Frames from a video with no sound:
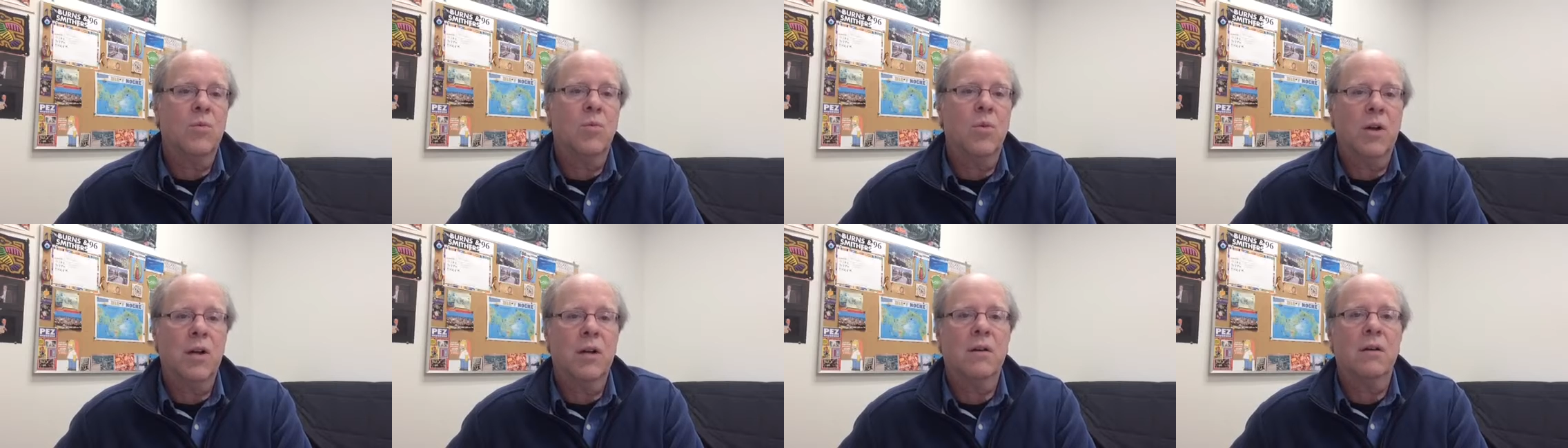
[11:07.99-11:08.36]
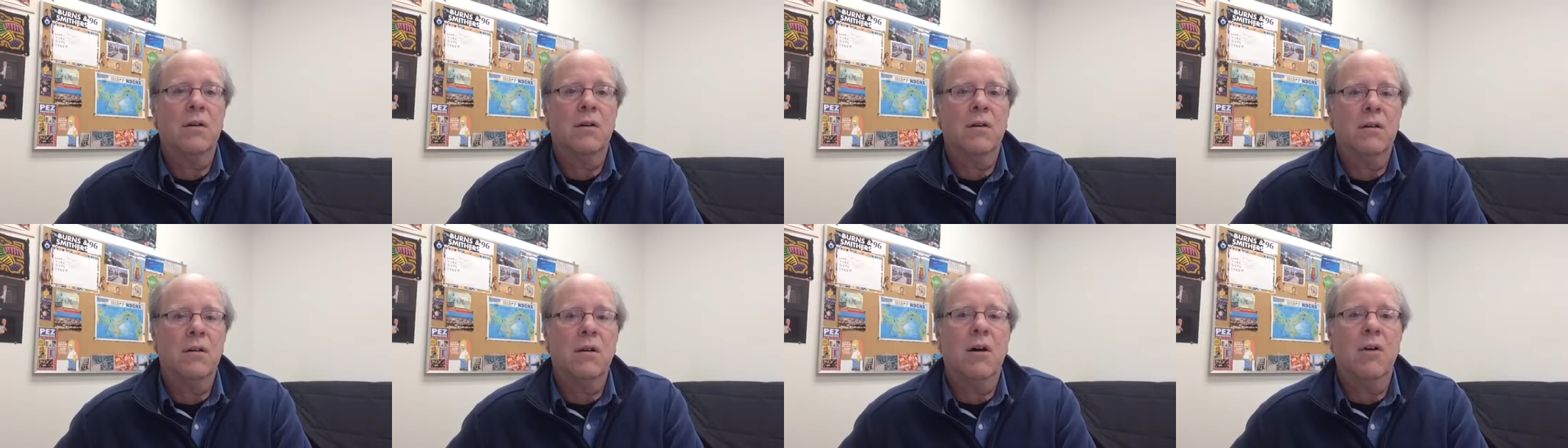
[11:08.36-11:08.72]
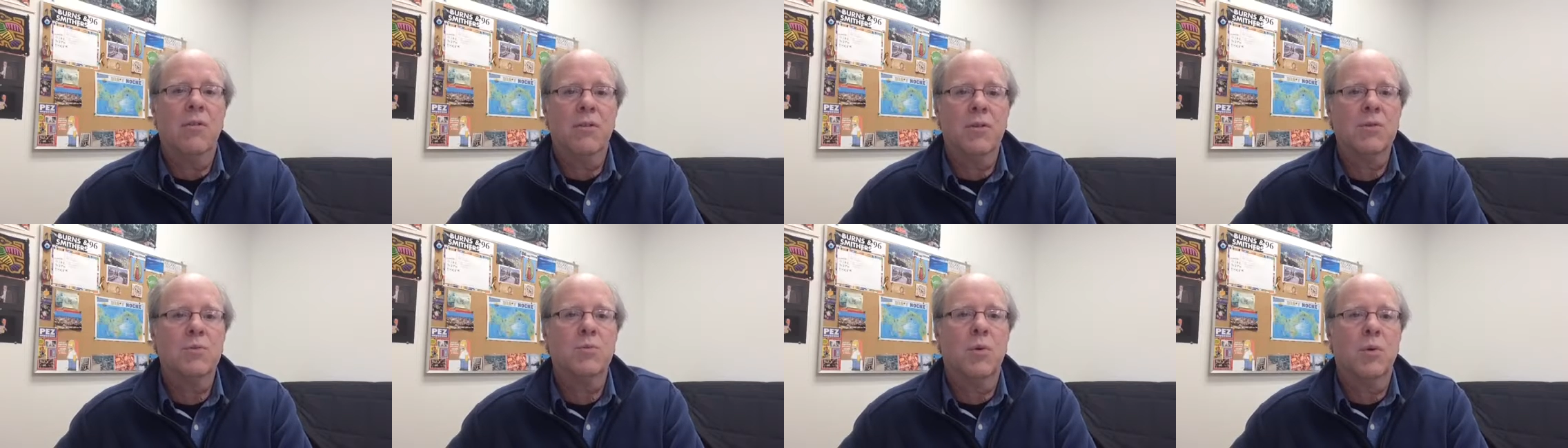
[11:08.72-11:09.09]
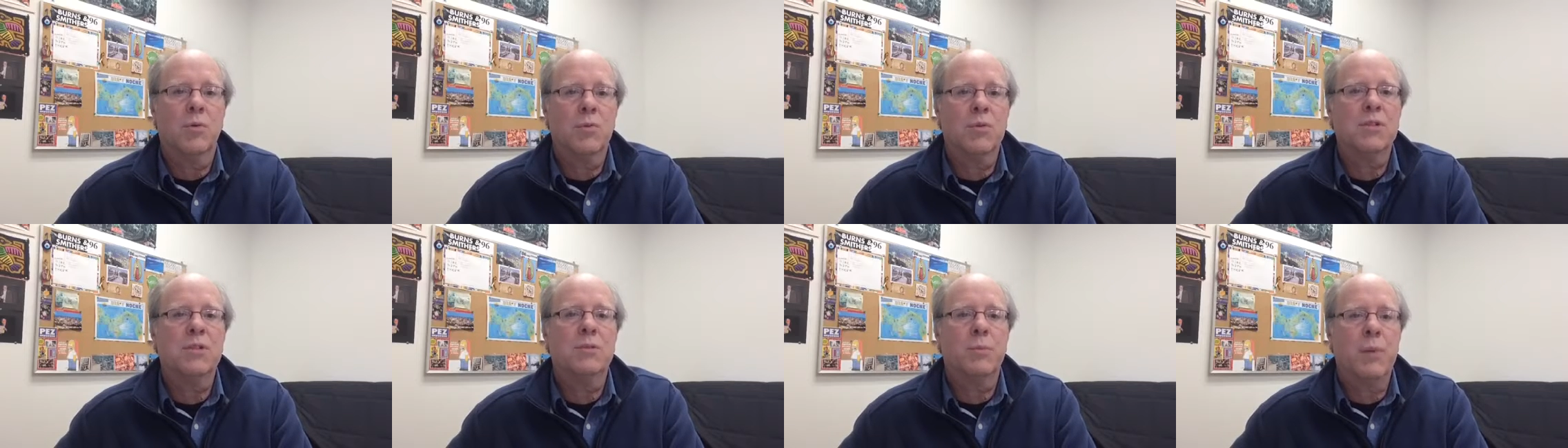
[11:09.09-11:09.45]
what others will
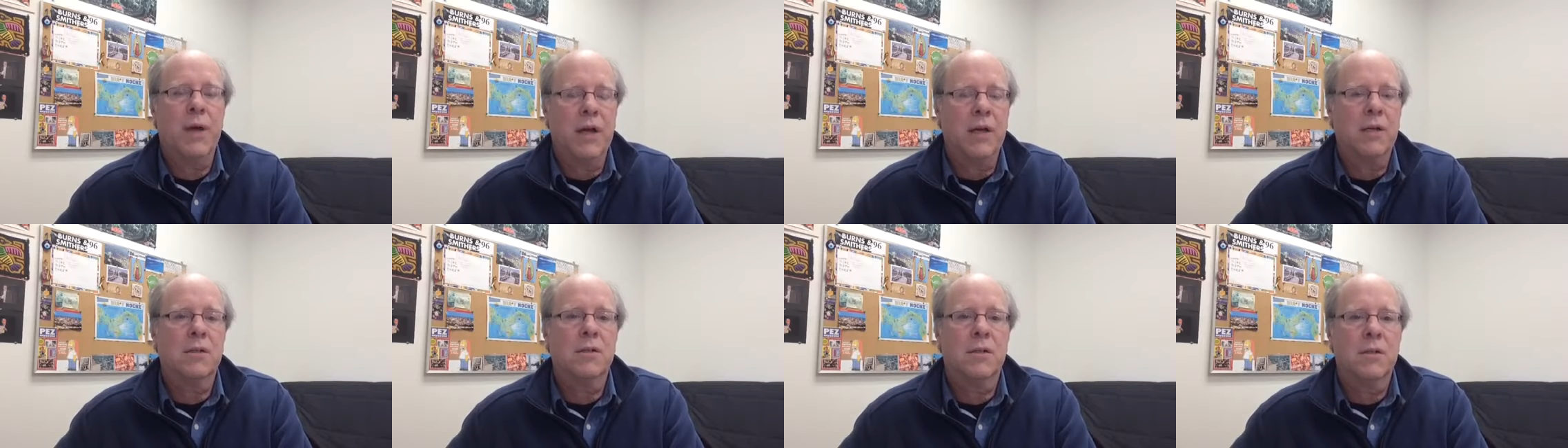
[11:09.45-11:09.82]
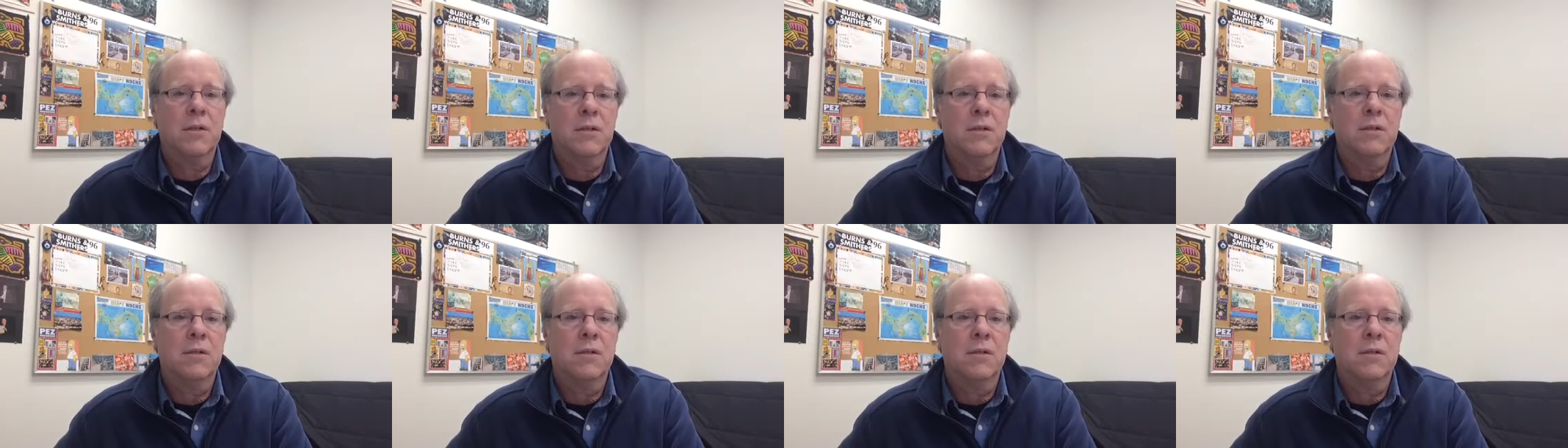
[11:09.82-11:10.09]
respect.